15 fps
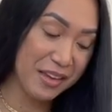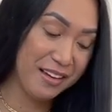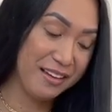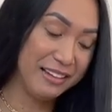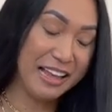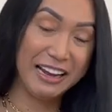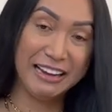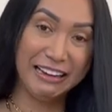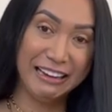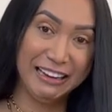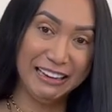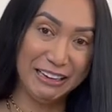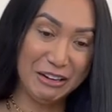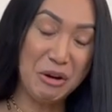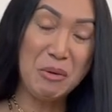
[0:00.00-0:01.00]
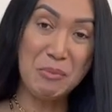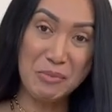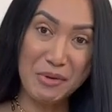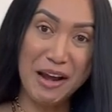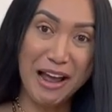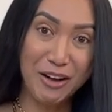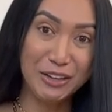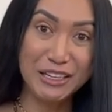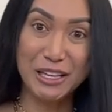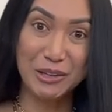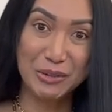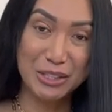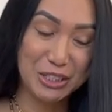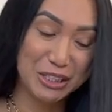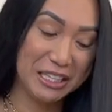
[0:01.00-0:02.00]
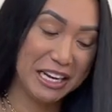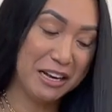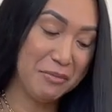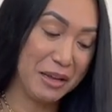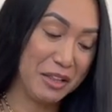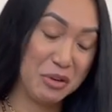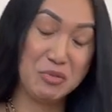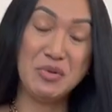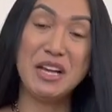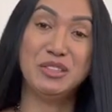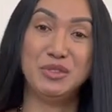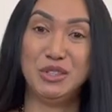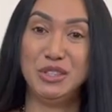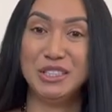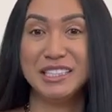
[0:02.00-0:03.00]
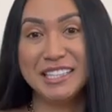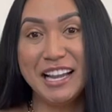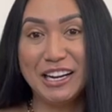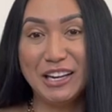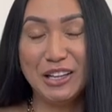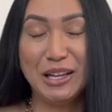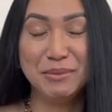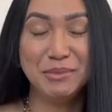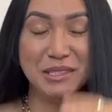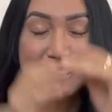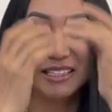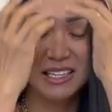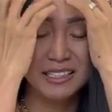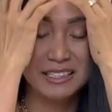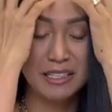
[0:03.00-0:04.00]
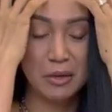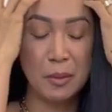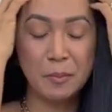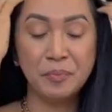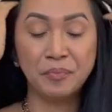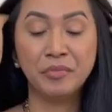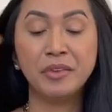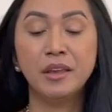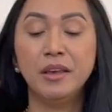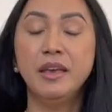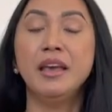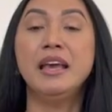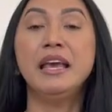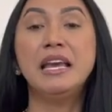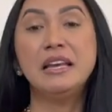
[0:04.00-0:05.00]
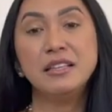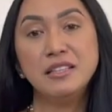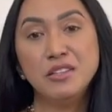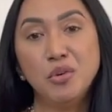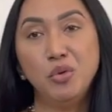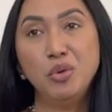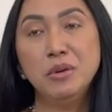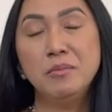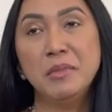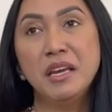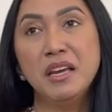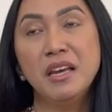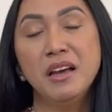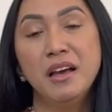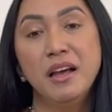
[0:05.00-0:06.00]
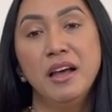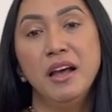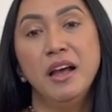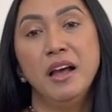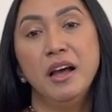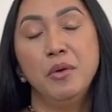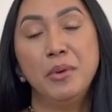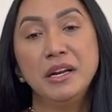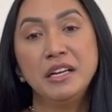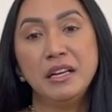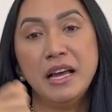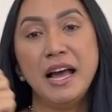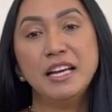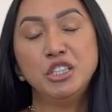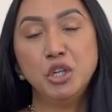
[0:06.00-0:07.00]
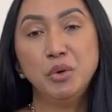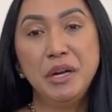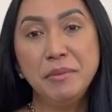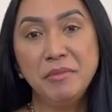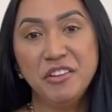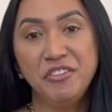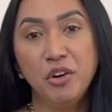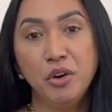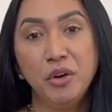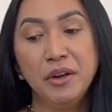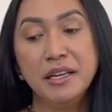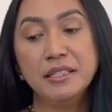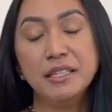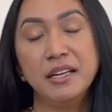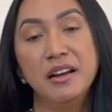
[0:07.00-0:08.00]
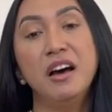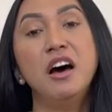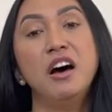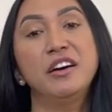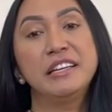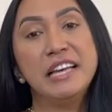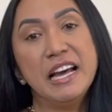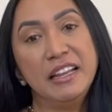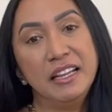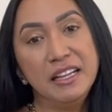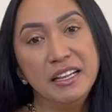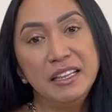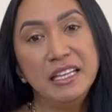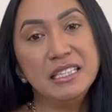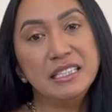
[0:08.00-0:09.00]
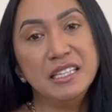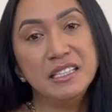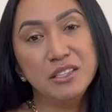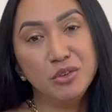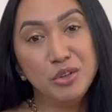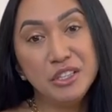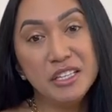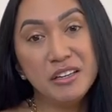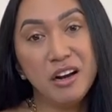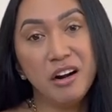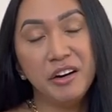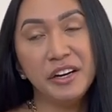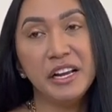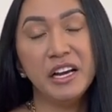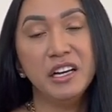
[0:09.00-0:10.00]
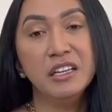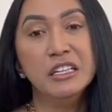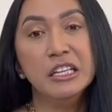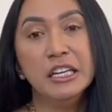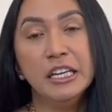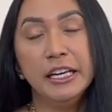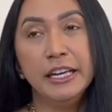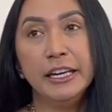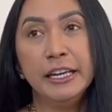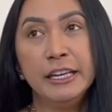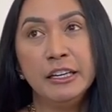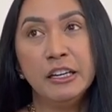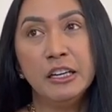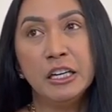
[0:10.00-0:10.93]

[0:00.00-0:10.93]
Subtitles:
like, you know, brown, yellowish skin, but the rest was just like a lobster. So he told me, when I showed him the photo, he said, oh yeah, this is urticaria. And